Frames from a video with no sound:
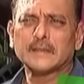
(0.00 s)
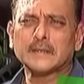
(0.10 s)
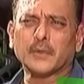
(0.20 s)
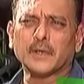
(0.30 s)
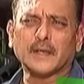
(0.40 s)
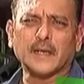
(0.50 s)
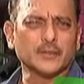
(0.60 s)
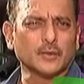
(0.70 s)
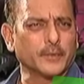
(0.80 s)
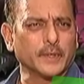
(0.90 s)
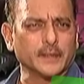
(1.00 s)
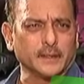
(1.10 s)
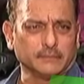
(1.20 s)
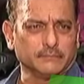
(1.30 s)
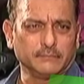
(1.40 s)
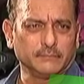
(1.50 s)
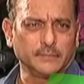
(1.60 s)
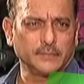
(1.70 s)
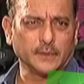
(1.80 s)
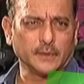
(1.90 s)
He's that? He's a world-class operator.
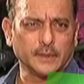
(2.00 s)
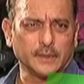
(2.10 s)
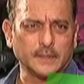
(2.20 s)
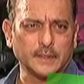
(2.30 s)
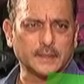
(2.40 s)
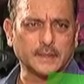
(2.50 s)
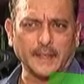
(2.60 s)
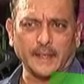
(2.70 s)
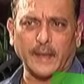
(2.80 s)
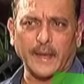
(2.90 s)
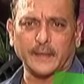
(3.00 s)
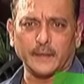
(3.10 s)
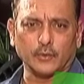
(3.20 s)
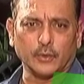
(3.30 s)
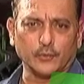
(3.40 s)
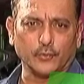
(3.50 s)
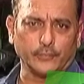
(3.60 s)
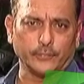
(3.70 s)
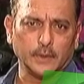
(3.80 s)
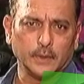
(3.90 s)
You know, it's just getting back into the groove.